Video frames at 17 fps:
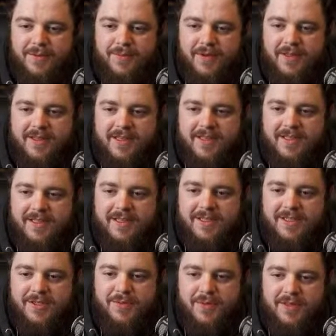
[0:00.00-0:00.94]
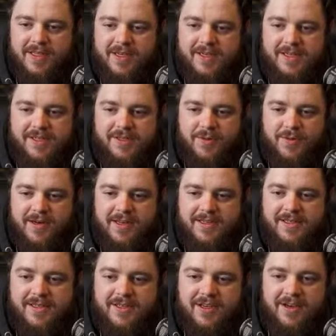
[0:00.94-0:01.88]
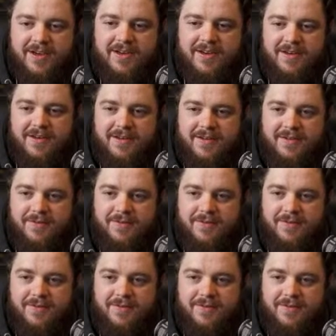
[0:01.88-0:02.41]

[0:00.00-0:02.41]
But this is what the Discord has done.